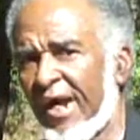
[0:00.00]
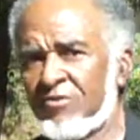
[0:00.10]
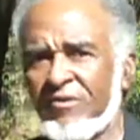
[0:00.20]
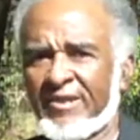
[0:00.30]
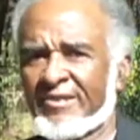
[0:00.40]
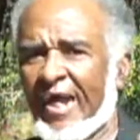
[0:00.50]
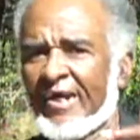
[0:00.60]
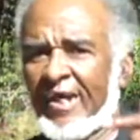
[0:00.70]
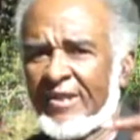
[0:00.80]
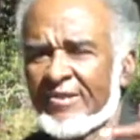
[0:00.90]
I know that
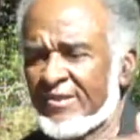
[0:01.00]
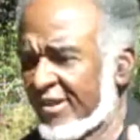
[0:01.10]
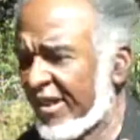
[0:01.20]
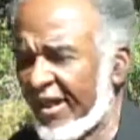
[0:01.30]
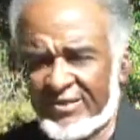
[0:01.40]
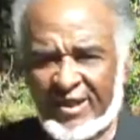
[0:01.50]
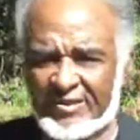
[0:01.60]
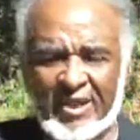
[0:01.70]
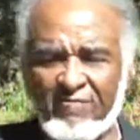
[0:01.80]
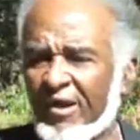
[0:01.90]
sound like, sound like
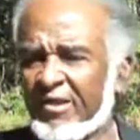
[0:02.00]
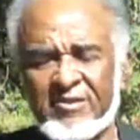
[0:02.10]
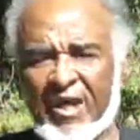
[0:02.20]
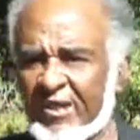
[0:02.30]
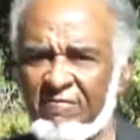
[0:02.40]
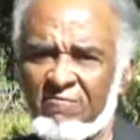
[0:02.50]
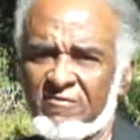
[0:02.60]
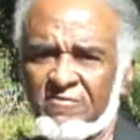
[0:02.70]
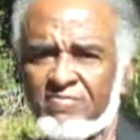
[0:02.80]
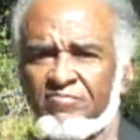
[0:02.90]
that's, evil. That's not evil.
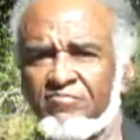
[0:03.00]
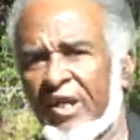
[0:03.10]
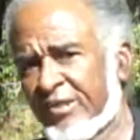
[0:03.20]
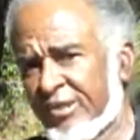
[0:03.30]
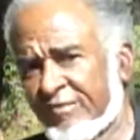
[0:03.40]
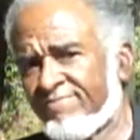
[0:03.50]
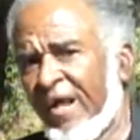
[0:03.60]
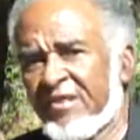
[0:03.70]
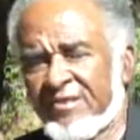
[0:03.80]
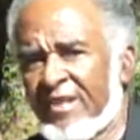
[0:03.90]
That's just the
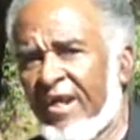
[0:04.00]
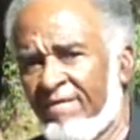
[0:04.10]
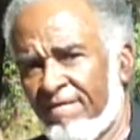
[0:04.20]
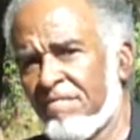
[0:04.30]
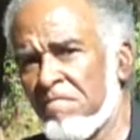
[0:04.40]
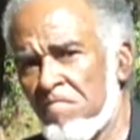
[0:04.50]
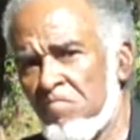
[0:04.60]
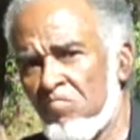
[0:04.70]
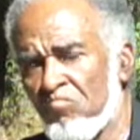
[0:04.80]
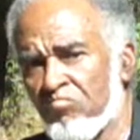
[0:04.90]
facts of life.
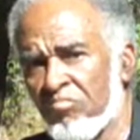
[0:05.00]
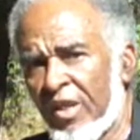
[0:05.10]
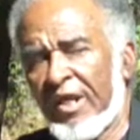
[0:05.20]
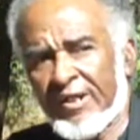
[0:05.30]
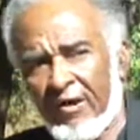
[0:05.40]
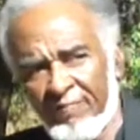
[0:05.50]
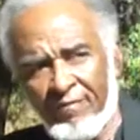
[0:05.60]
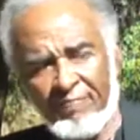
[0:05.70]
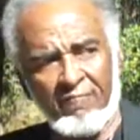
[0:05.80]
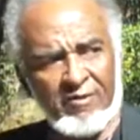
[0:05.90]
I'm,
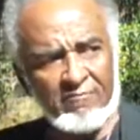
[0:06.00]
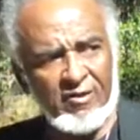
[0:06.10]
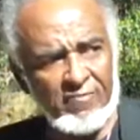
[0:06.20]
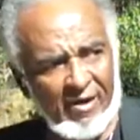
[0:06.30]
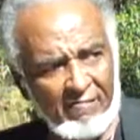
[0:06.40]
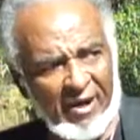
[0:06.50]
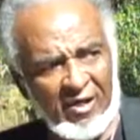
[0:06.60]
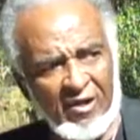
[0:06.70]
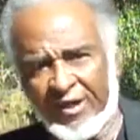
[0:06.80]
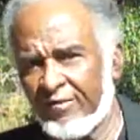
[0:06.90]
at, I'm, I'm in my
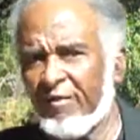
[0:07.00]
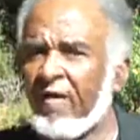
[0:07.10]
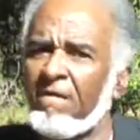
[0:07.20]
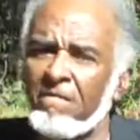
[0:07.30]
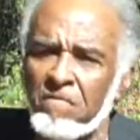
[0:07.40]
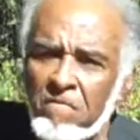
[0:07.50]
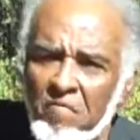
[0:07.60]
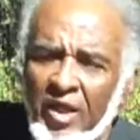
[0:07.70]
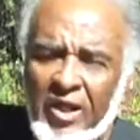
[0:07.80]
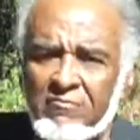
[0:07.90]
backyard at my home,
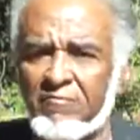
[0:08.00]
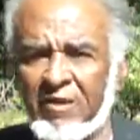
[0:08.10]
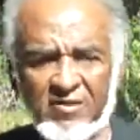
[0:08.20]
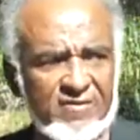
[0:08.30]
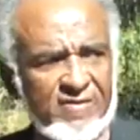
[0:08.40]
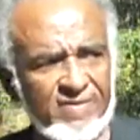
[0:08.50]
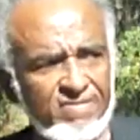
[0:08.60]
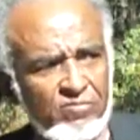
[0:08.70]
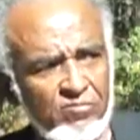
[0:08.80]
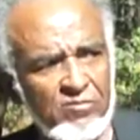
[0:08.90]
and I'm a minister.
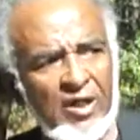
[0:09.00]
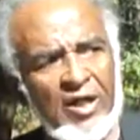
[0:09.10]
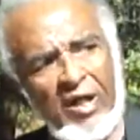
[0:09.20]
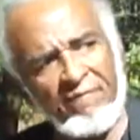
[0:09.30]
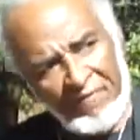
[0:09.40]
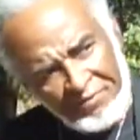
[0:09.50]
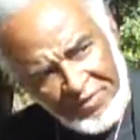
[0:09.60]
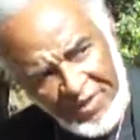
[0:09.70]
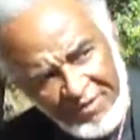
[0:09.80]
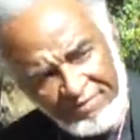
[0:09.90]
If a
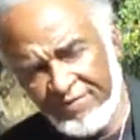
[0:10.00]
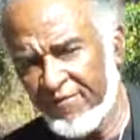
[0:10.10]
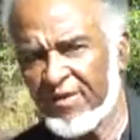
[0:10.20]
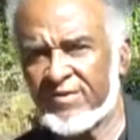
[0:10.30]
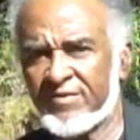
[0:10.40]
thief